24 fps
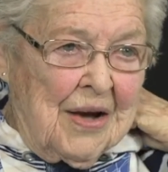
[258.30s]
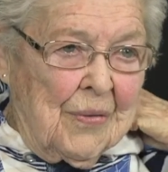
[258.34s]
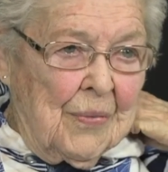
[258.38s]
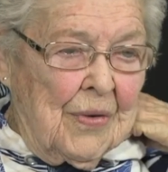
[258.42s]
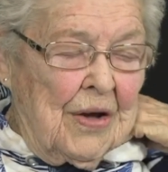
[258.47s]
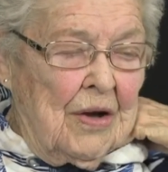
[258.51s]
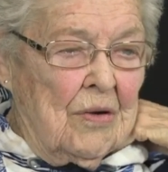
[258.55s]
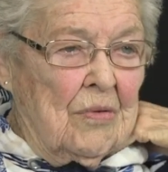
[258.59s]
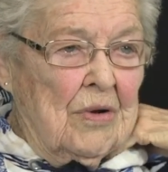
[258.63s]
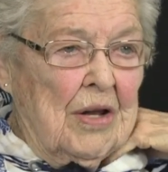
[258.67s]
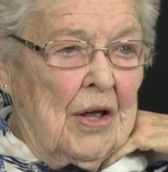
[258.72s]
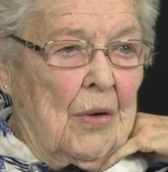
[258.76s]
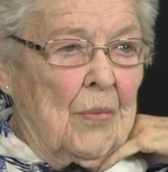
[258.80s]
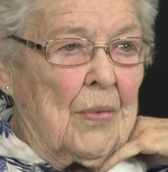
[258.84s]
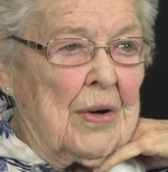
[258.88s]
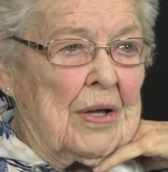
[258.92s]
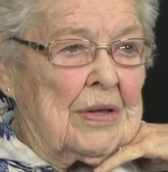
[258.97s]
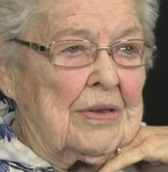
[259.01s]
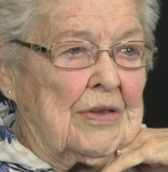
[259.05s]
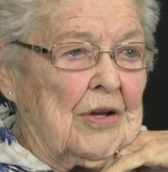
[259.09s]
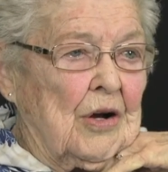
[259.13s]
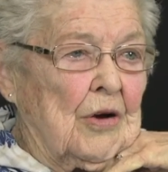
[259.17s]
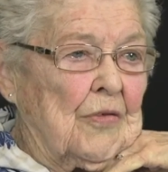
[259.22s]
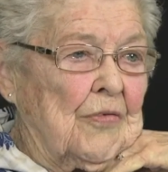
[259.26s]
We only
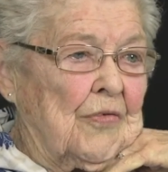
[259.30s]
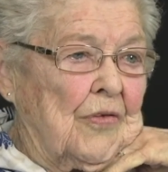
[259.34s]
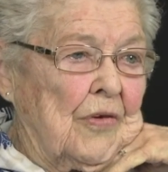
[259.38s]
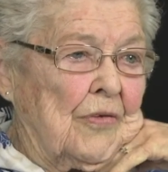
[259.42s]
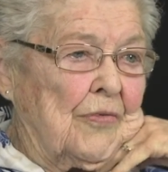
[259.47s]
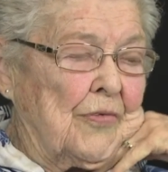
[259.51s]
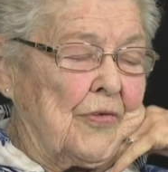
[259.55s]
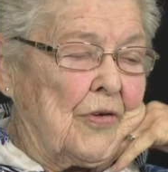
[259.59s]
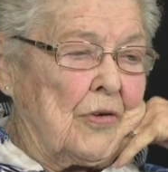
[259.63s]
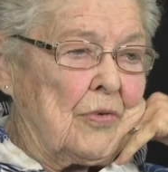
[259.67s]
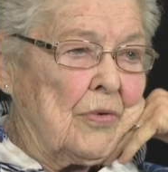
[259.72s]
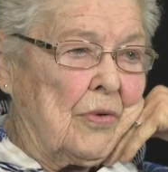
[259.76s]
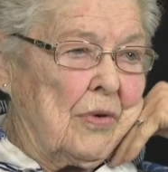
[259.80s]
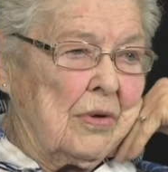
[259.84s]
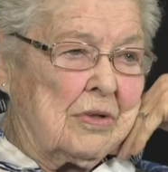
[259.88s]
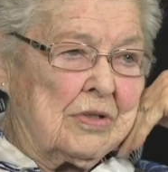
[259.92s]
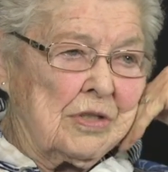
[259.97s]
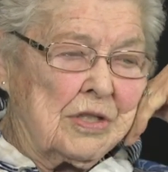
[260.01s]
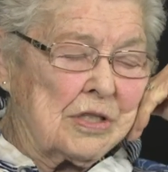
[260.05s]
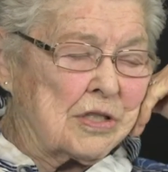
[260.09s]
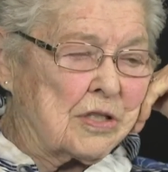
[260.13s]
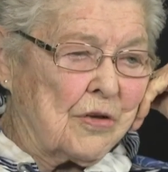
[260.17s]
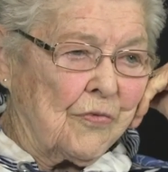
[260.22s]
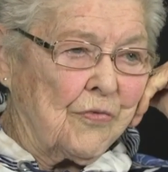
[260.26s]
went there for
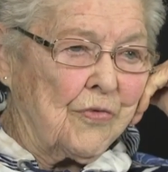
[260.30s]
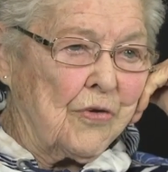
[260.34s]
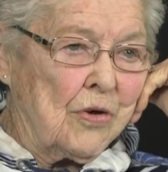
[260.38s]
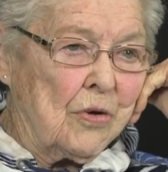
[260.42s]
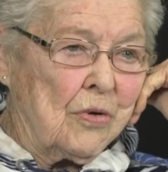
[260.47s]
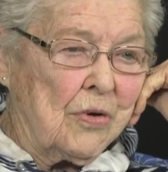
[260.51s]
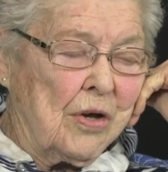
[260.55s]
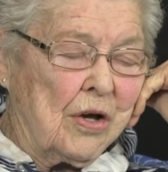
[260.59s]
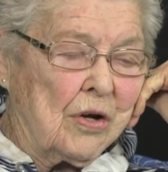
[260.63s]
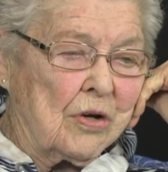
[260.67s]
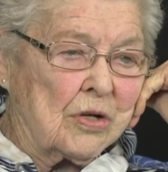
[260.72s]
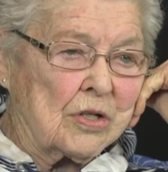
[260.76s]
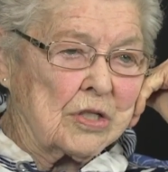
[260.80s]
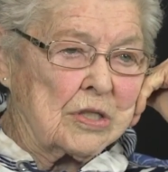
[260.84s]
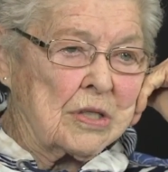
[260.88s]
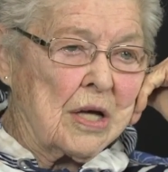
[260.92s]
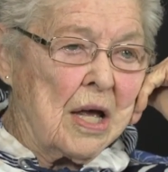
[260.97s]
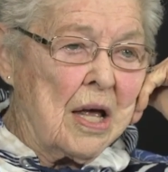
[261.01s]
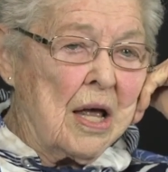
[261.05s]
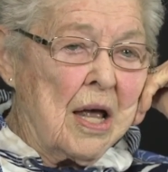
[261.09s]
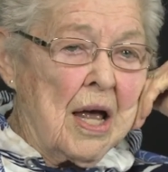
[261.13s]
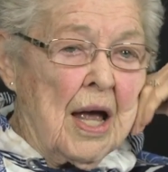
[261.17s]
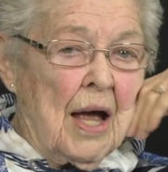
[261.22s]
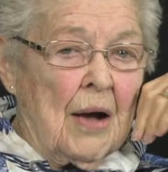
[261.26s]
just a few years,
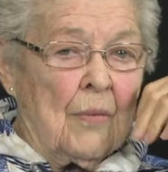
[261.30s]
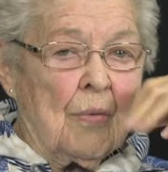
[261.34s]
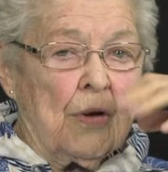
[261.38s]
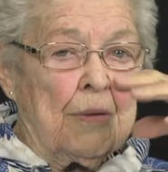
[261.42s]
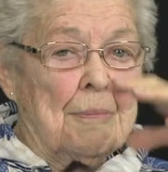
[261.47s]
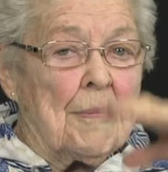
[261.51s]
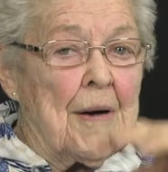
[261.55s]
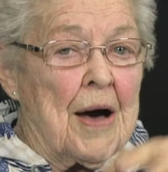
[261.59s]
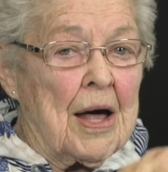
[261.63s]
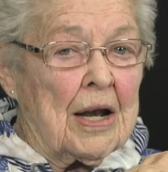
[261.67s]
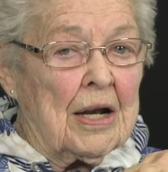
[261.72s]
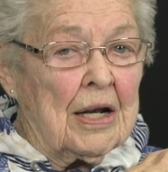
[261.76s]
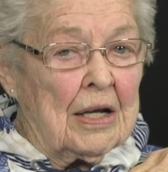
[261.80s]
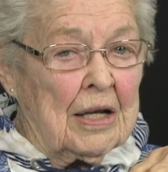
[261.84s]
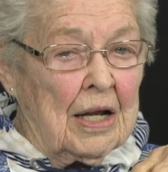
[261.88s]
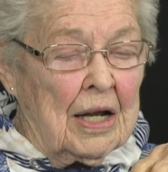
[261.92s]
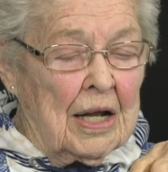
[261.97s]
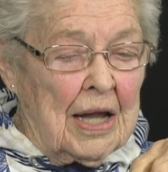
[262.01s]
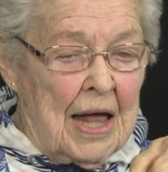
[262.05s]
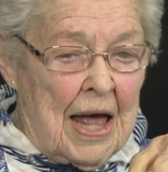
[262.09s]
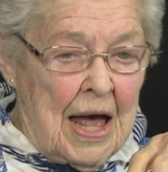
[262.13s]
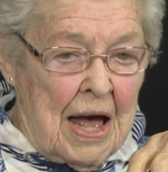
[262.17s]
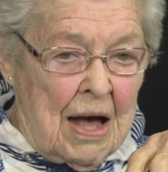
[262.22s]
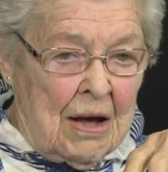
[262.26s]
and we bought a
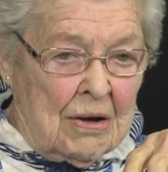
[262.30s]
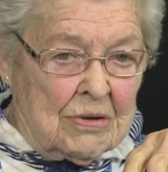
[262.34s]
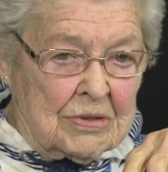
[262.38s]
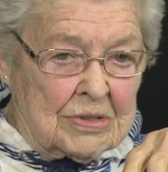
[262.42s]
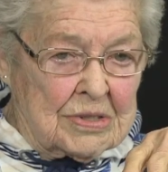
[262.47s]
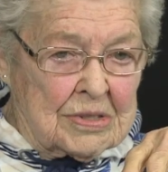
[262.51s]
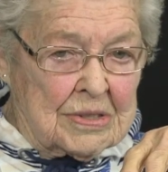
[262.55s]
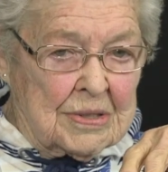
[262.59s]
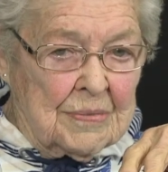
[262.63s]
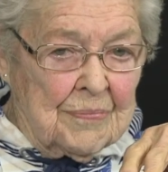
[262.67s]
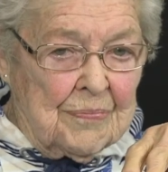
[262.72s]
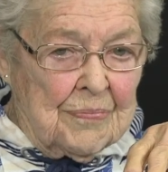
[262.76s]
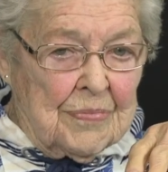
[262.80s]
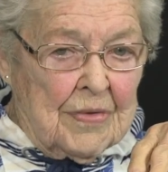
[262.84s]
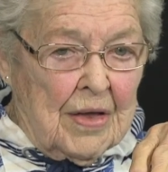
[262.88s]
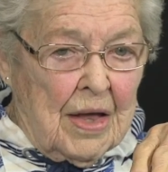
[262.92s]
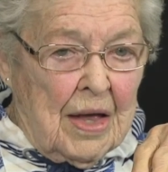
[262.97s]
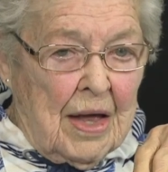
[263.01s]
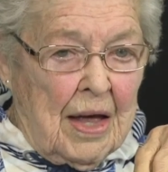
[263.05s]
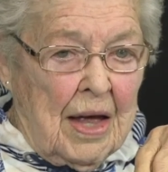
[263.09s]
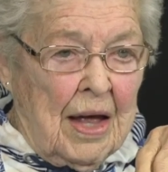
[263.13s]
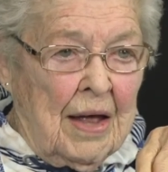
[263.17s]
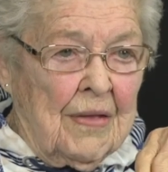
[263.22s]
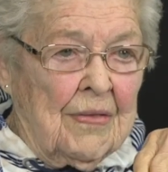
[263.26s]
little house.
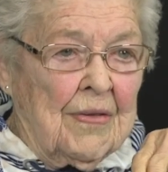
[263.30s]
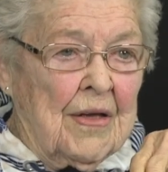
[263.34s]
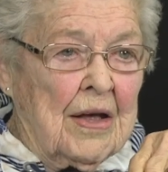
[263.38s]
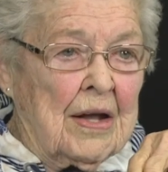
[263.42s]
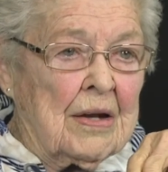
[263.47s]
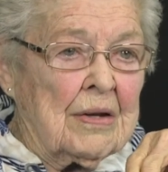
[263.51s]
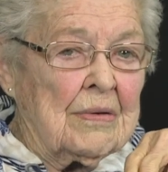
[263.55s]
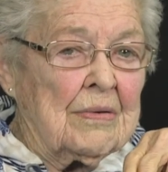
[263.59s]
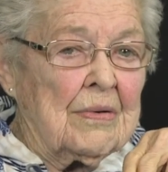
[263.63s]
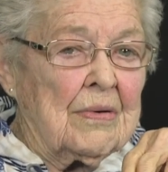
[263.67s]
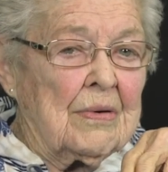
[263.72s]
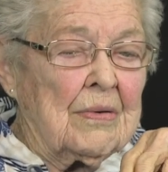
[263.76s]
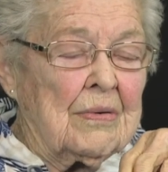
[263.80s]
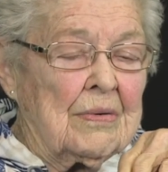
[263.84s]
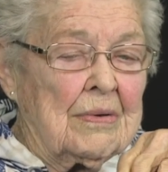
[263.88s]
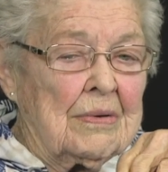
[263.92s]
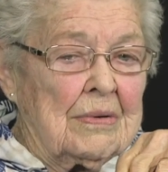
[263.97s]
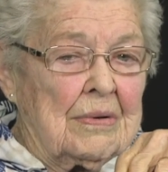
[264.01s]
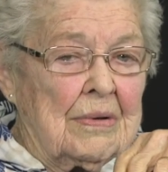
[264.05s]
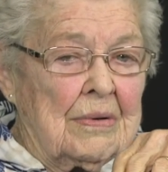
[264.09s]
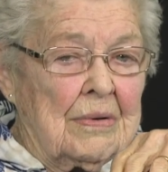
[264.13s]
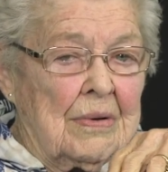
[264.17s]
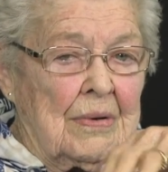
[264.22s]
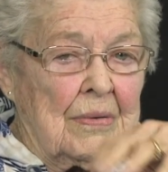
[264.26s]
And then
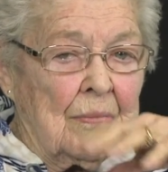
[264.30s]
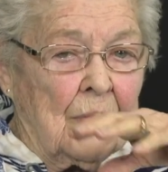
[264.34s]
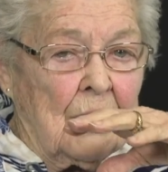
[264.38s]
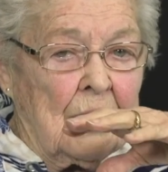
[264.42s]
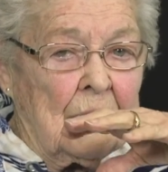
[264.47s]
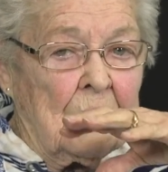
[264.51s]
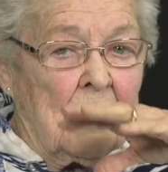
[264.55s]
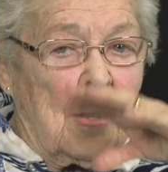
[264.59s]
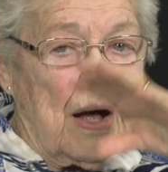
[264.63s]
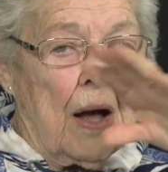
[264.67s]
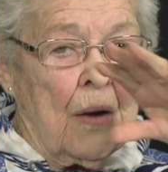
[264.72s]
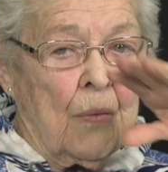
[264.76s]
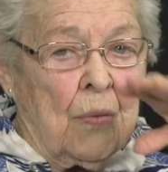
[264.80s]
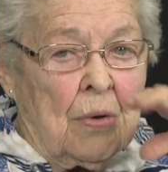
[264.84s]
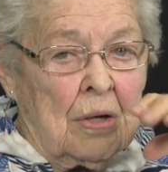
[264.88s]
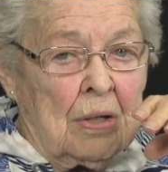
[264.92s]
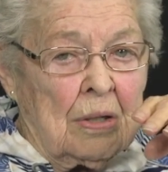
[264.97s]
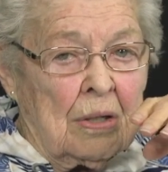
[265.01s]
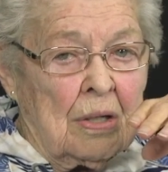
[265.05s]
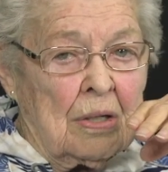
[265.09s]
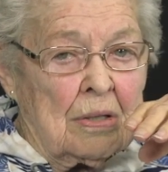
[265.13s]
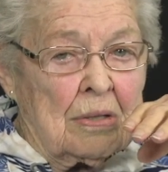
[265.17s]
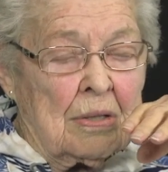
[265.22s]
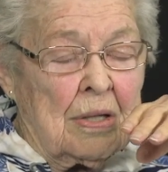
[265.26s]

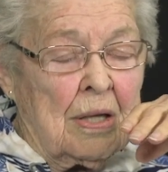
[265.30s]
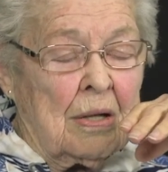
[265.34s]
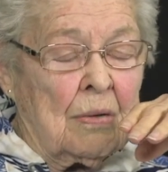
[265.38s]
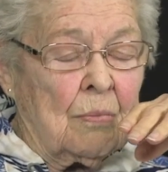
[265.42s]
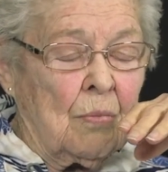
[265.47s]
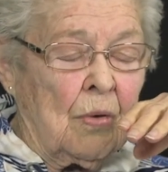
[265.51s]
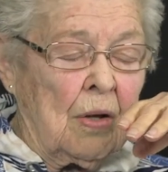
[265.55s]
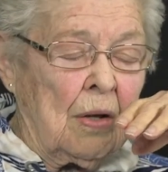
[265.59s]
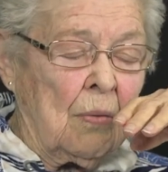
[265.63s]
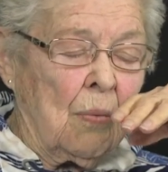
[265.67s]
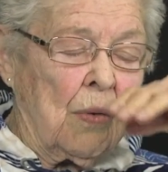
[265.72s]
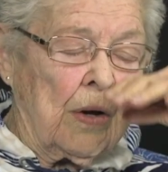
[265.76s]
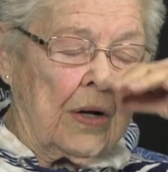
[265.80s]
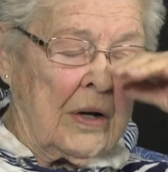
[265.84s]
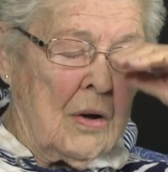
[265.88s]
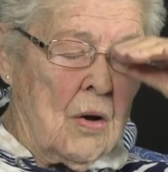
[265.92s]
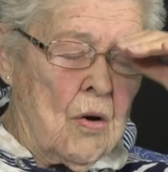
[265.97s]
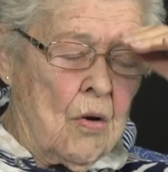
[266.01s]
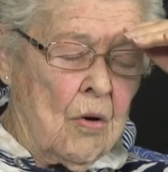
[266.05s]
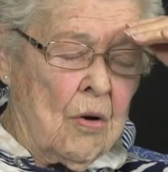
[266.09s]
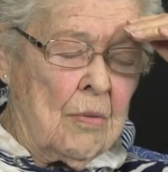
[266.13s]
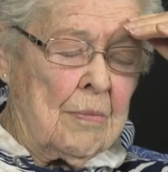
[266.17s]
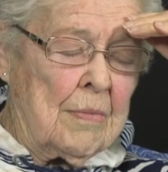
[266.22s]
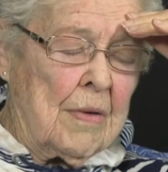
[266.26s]
when we went
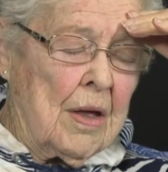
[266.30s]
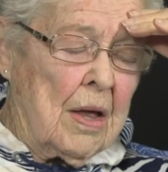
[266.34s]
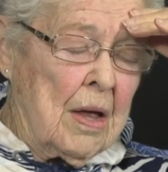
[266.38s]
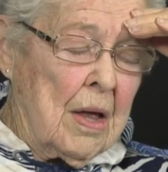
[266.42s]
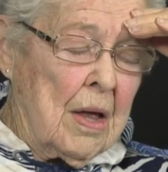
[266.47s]
home,